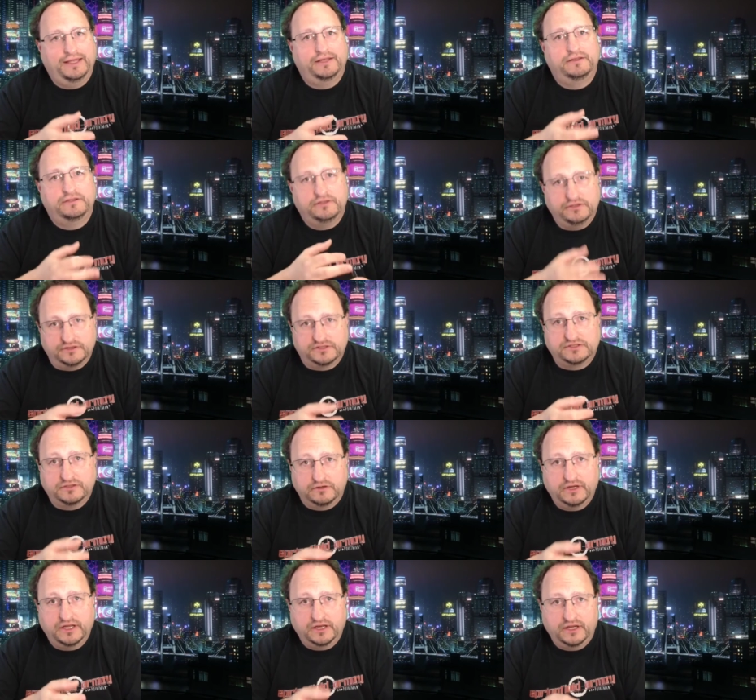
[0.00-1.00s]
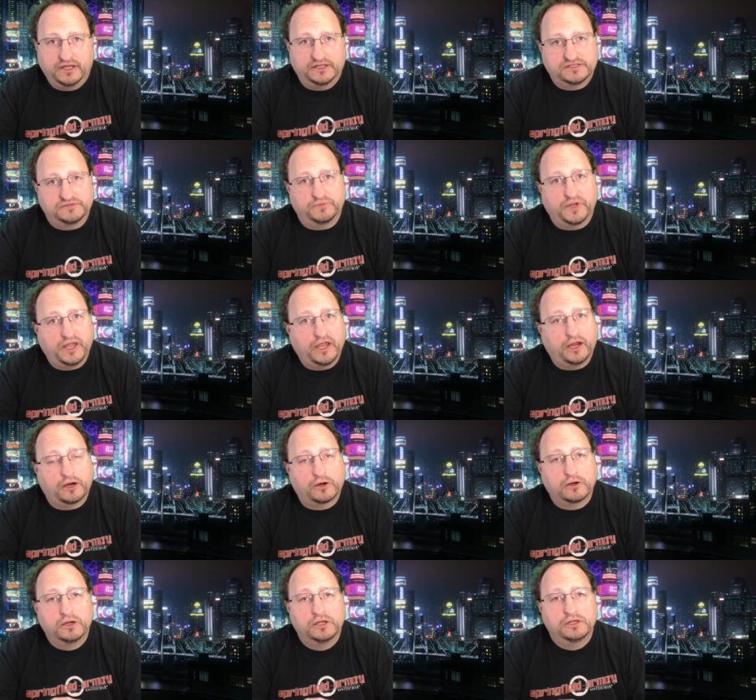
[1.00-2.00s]
and you still got to get some
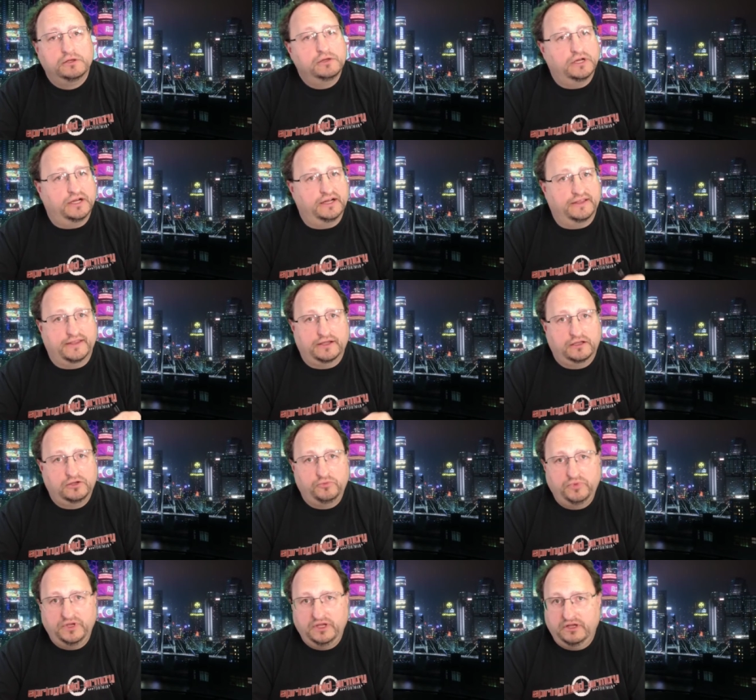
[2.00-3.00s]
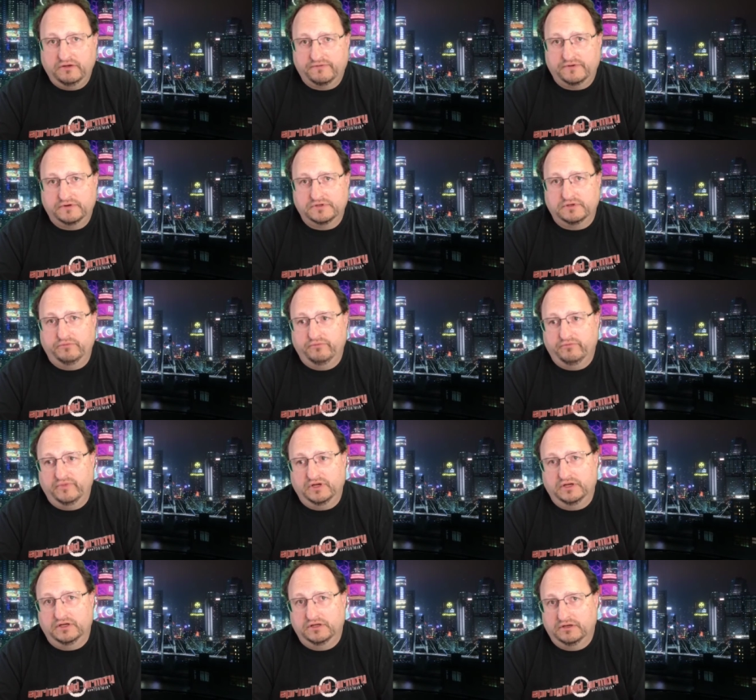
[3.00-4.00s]
care uh, that could be if there's a,
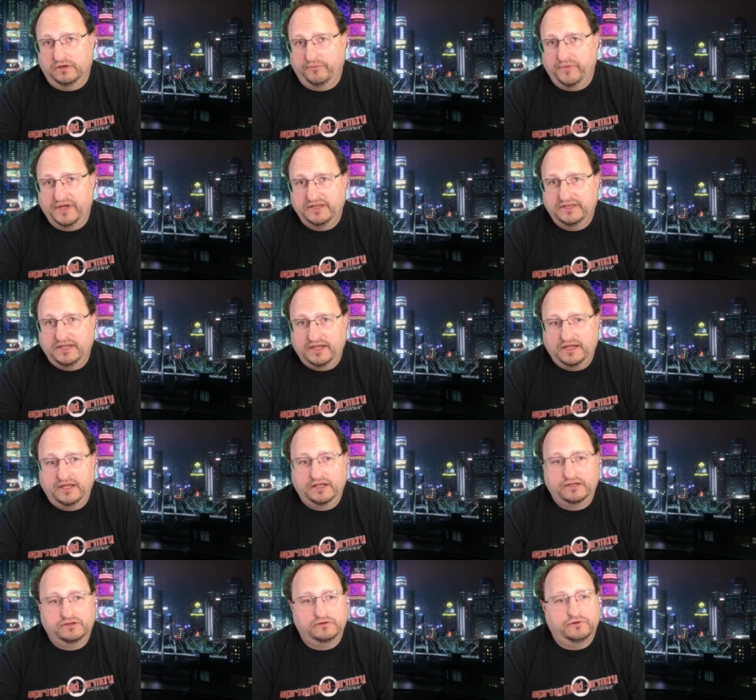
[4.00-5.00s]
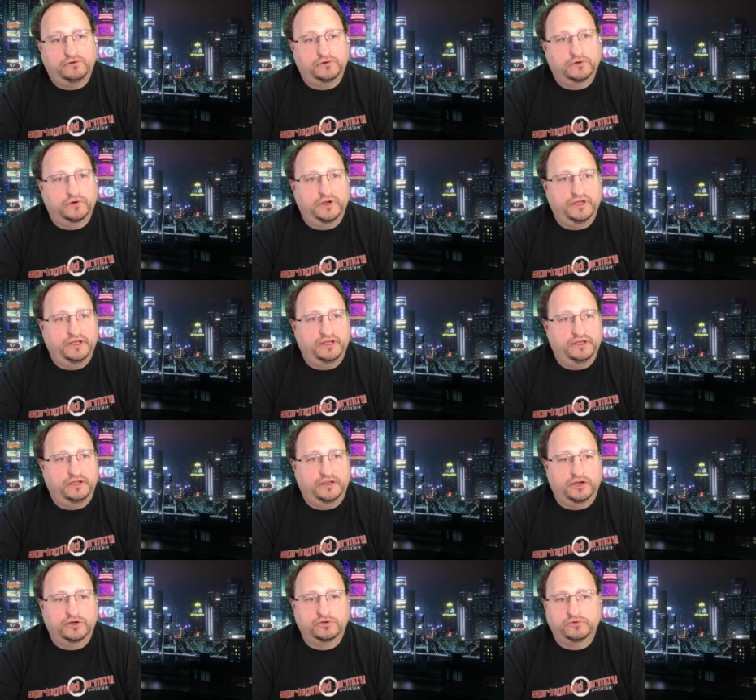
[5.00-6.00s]
a med tech or
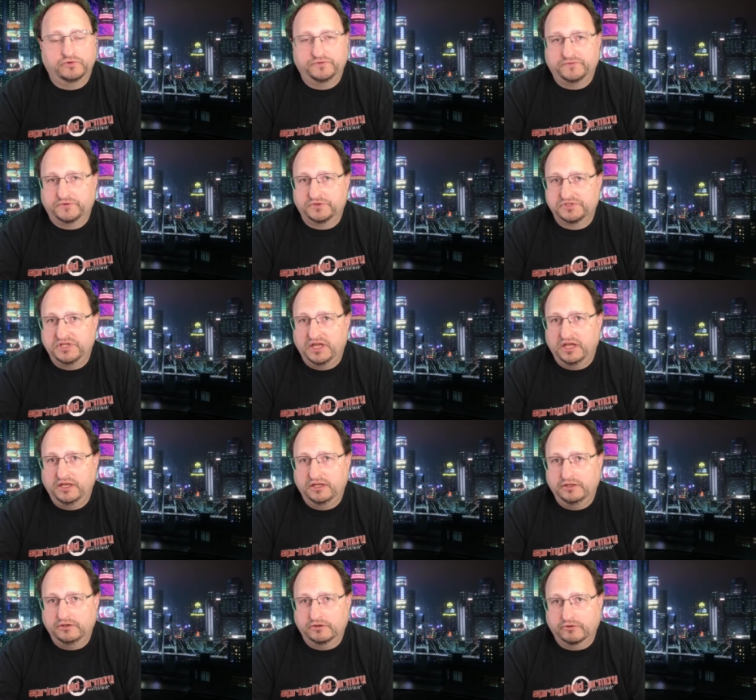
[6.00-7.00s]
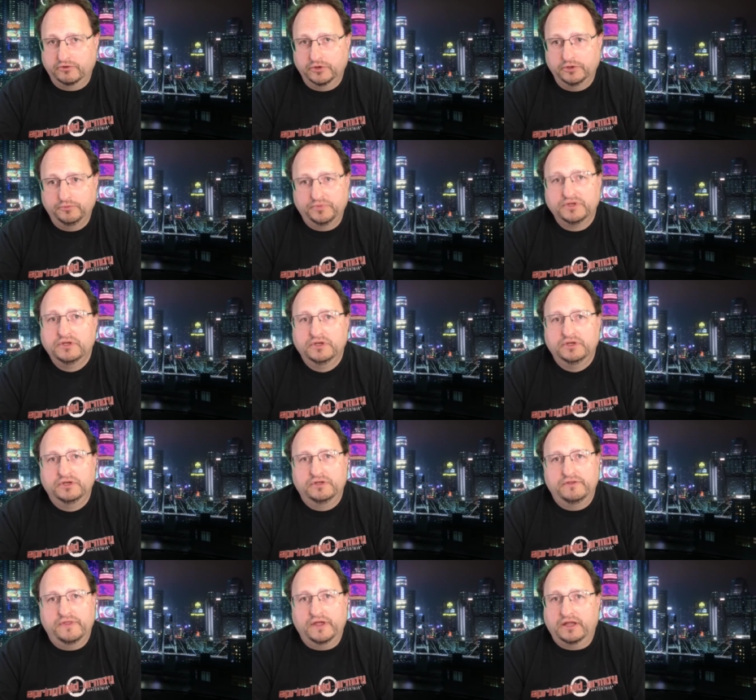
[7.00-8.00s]
a character with first aid in your group
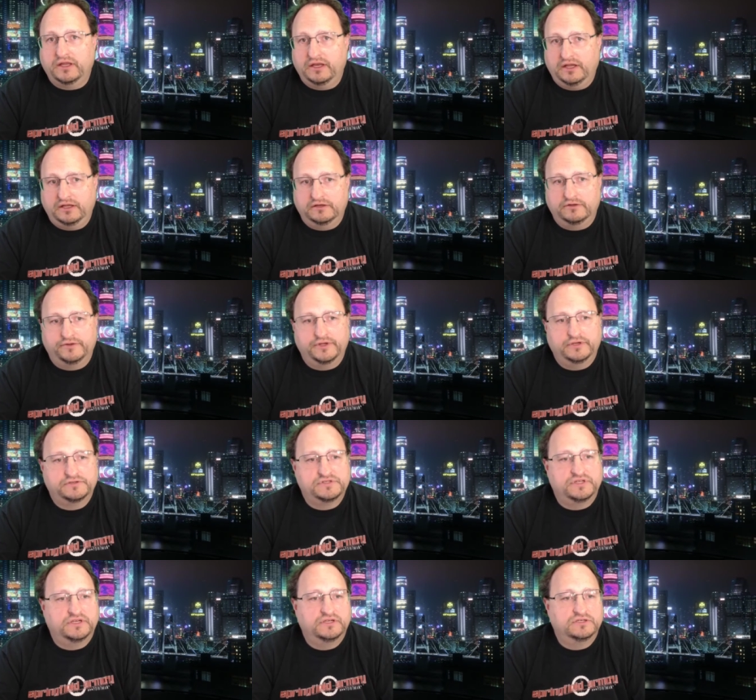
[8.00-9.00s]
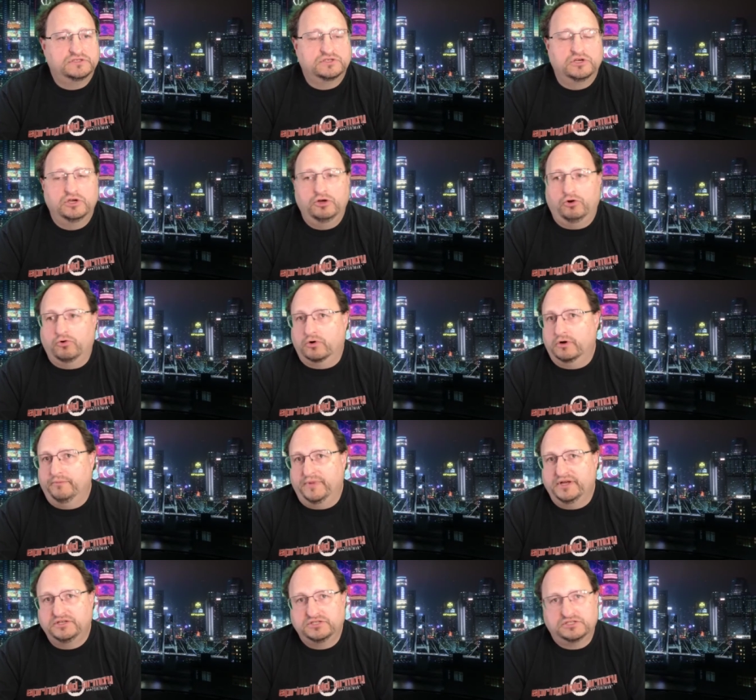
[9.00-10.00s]
that can handle those things,
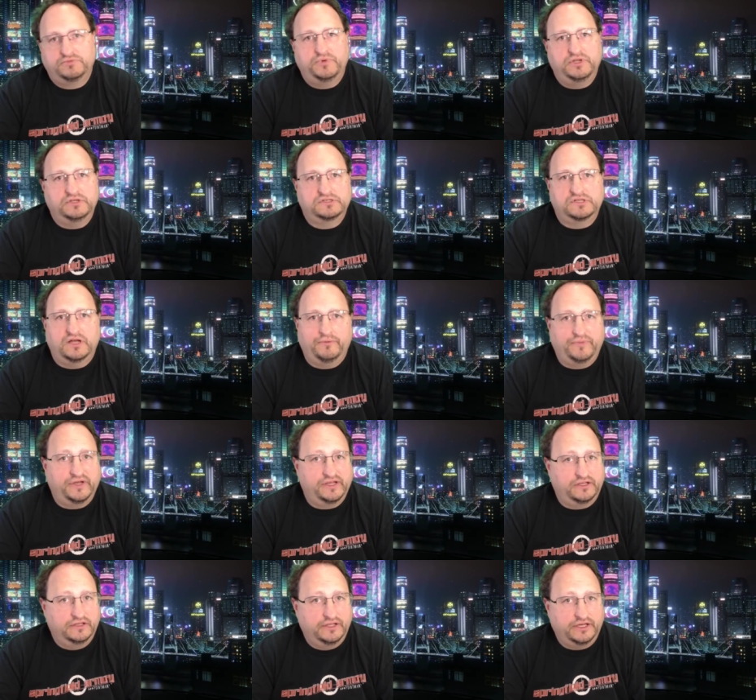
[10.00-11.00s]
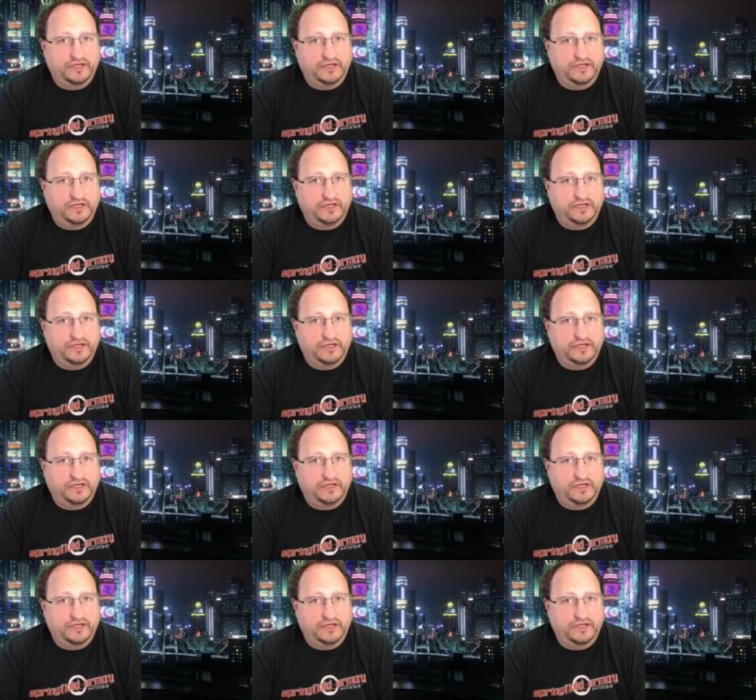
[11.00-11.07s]
or it might just be you stop by a